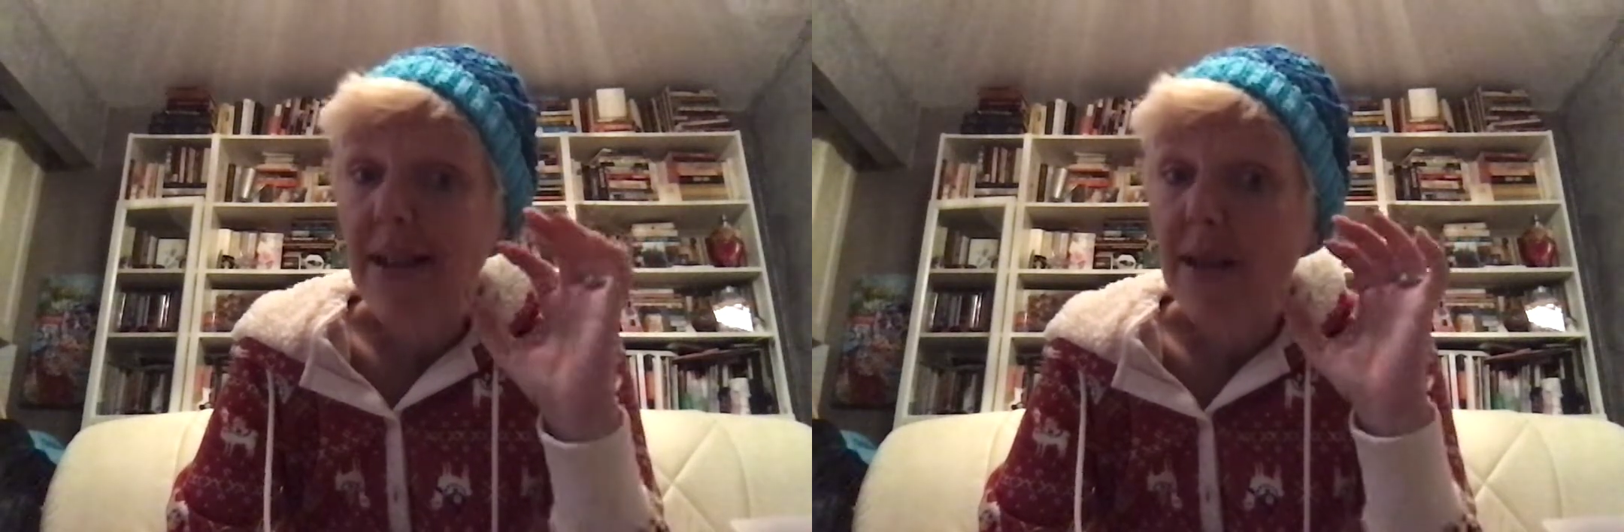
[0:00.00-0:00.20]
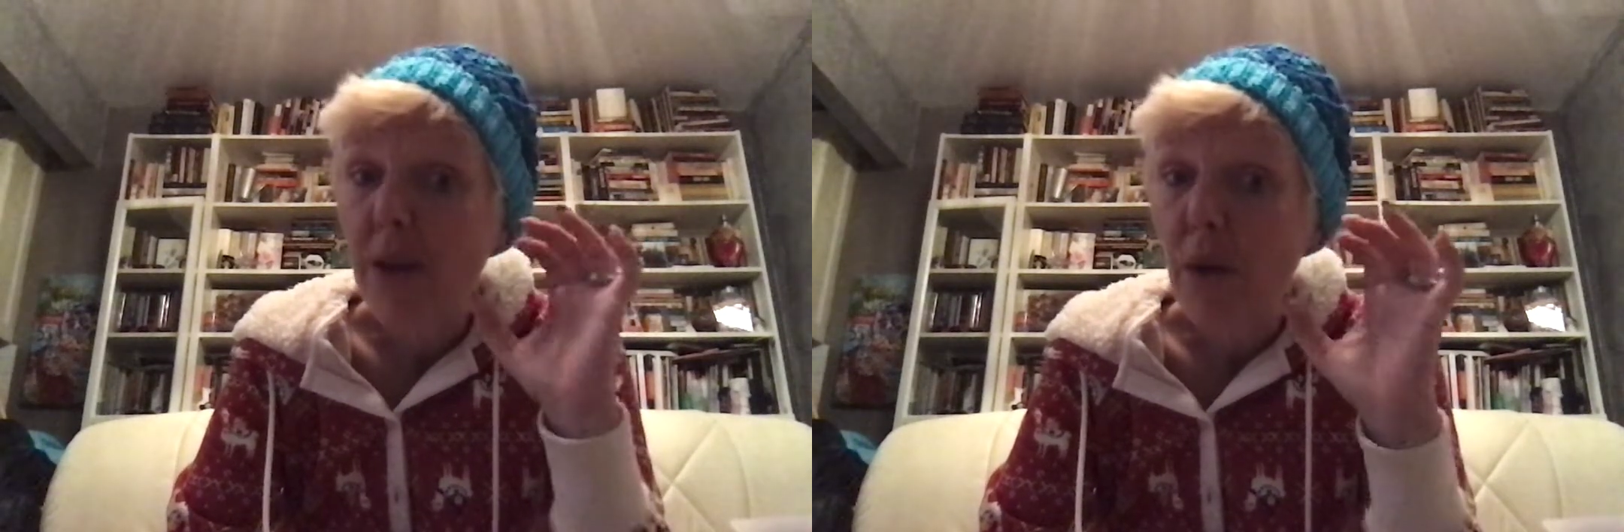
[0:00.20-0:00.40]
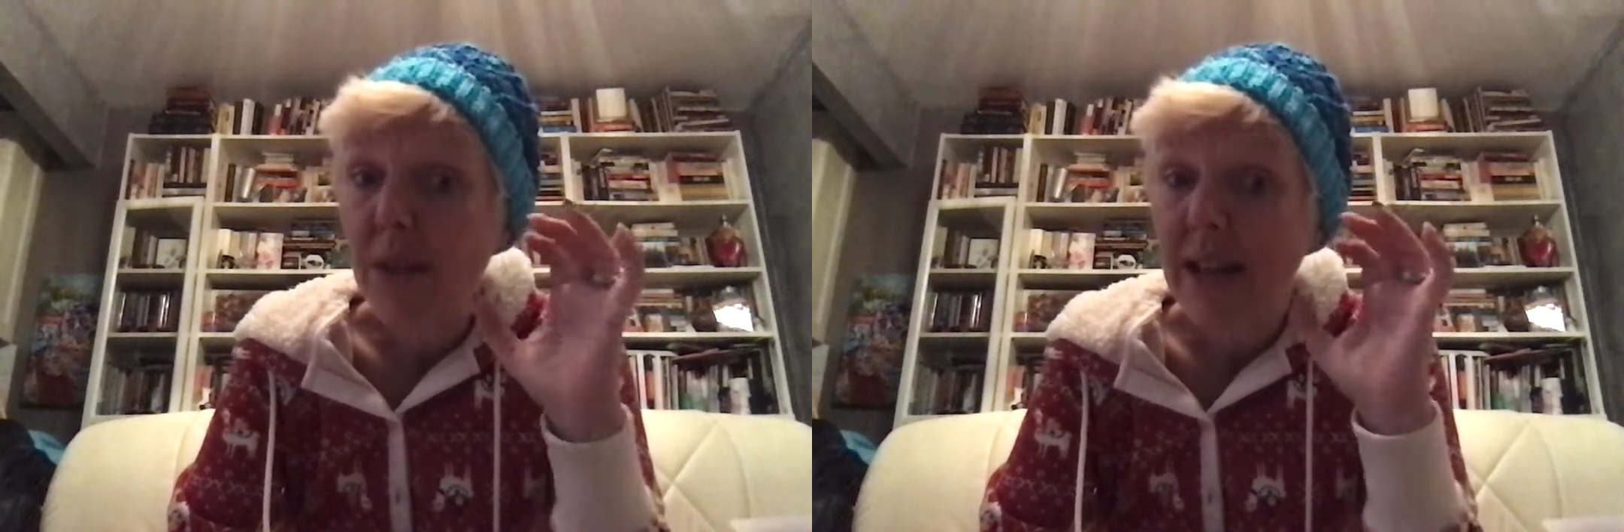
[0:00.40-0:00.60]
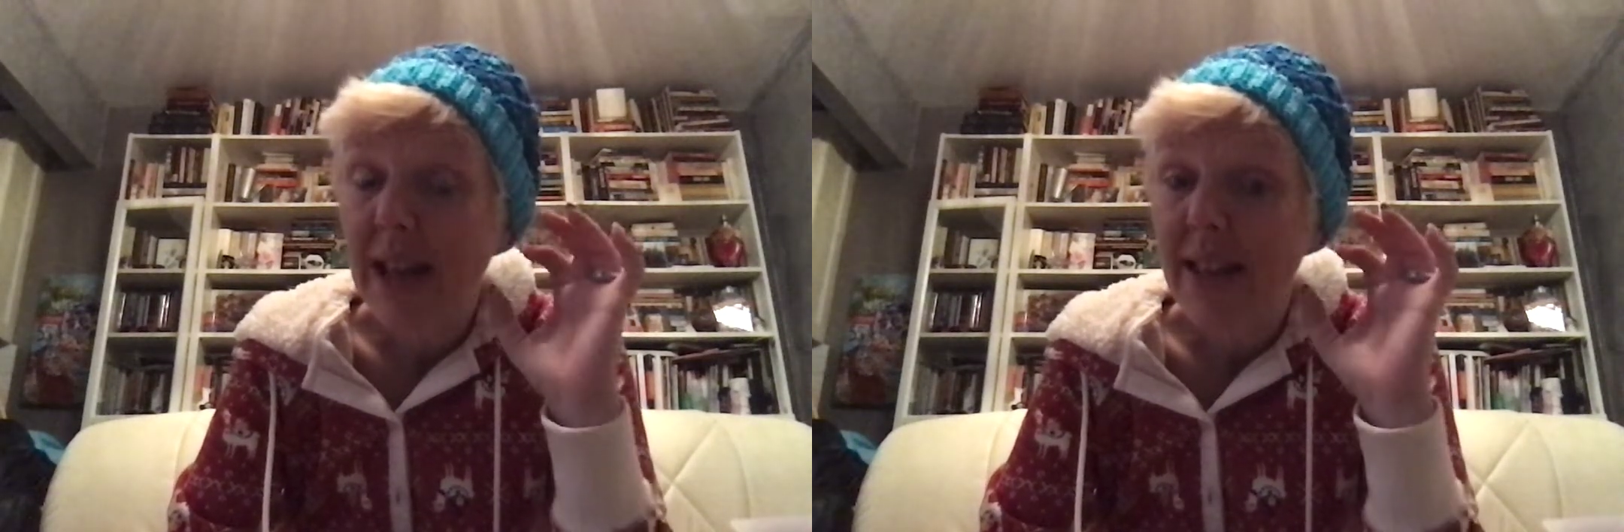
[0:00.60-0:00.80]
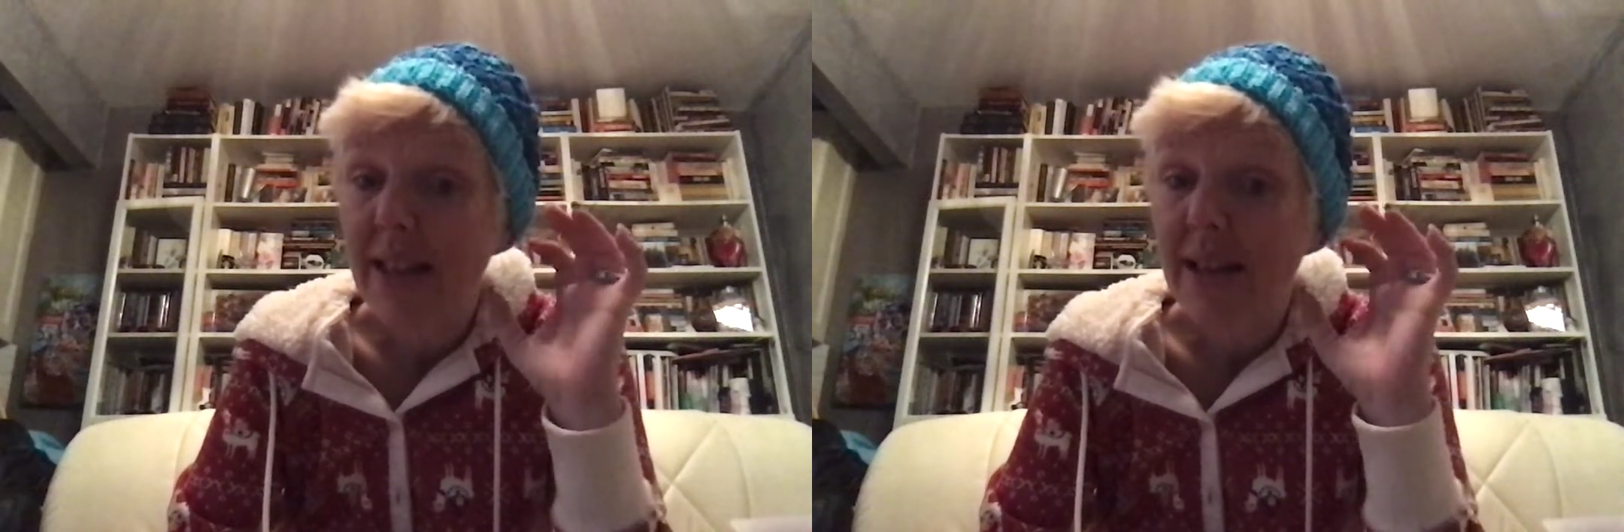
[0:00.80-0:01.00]
Those that I
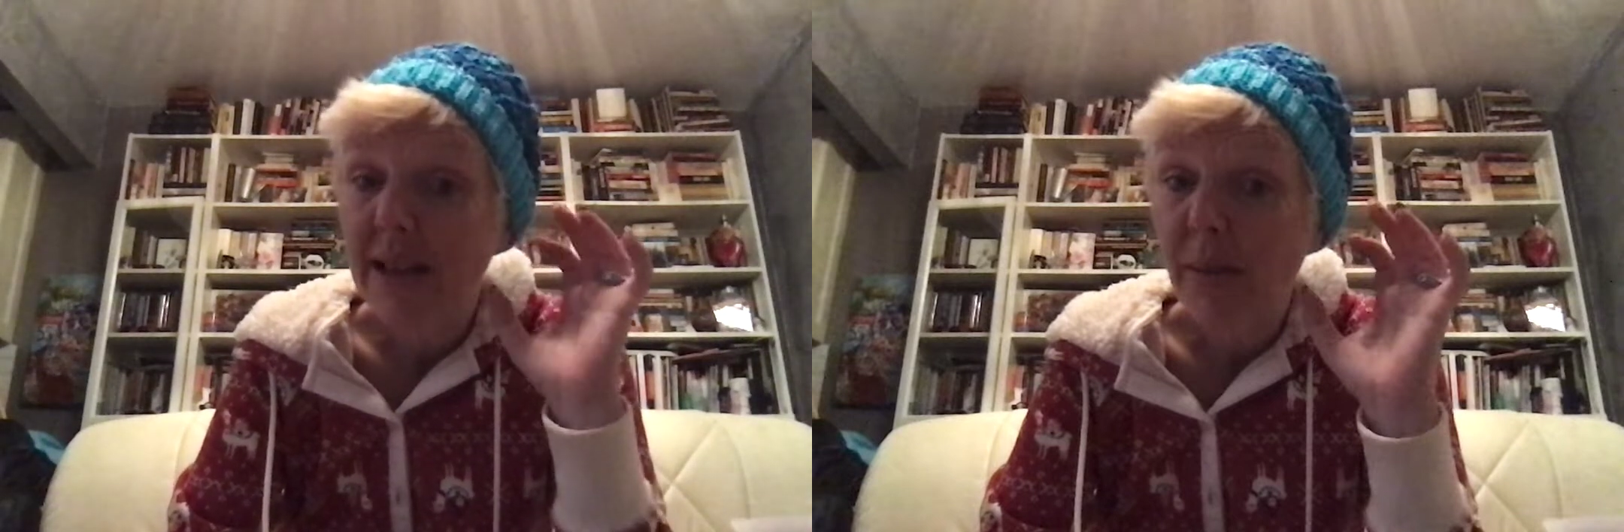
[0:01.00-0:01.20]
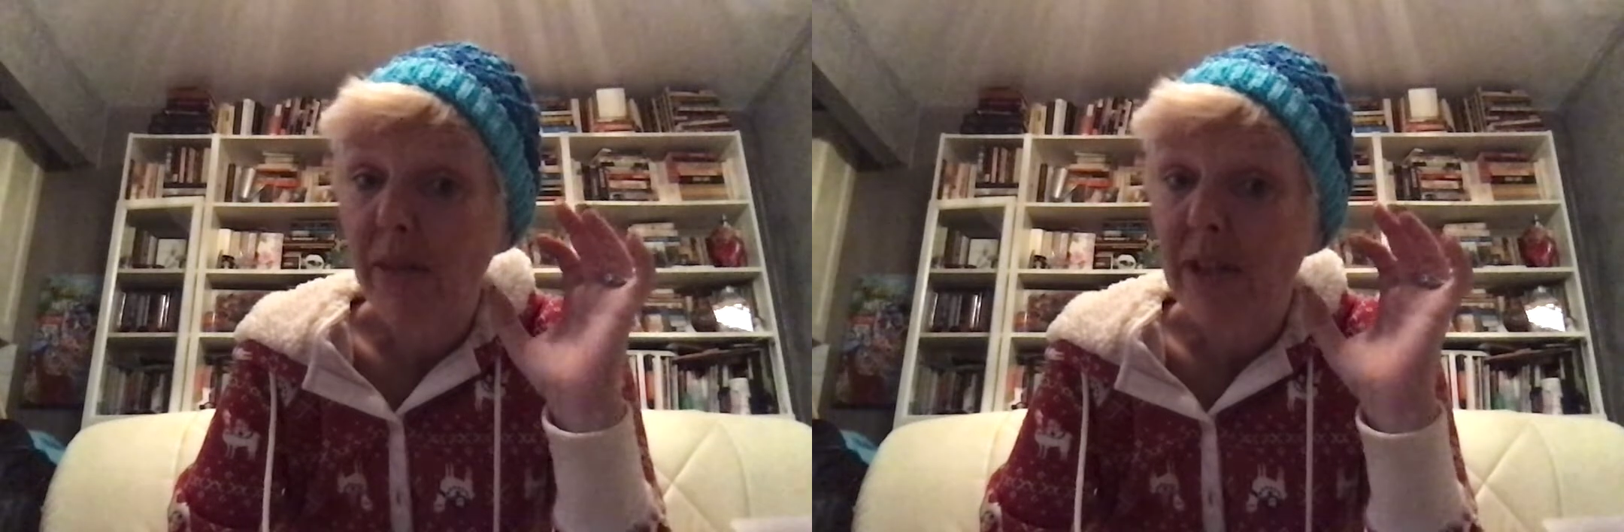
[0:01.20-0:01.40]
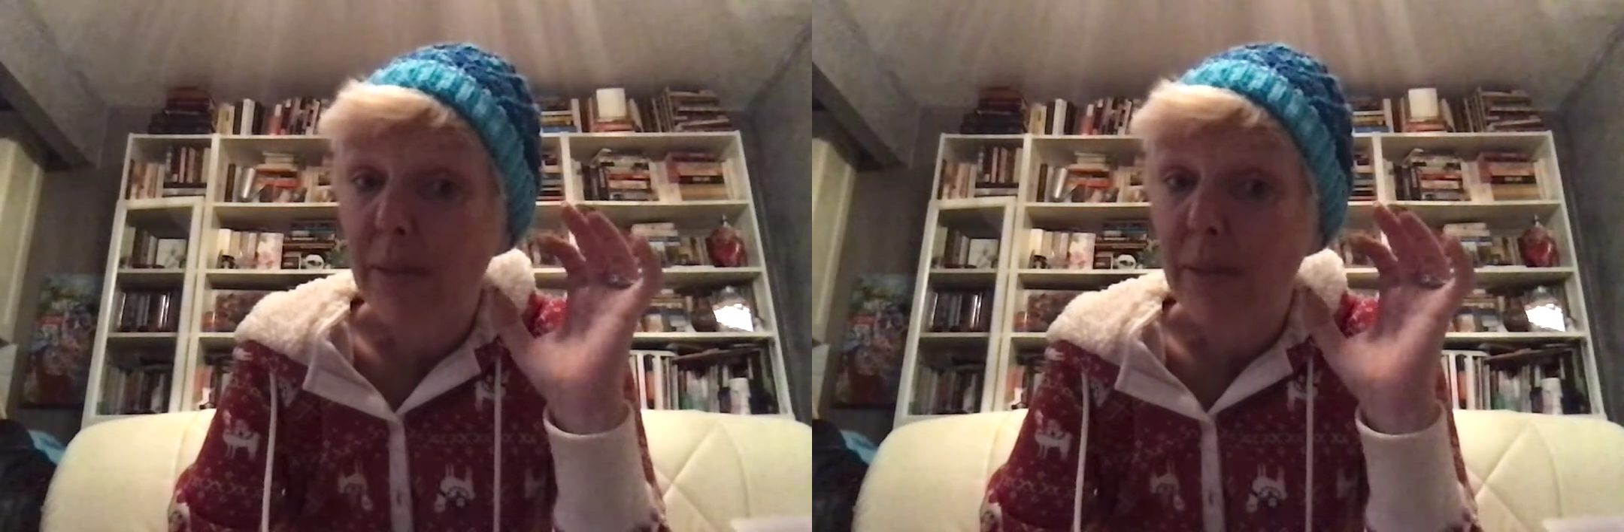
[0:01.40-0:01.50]
think that some of us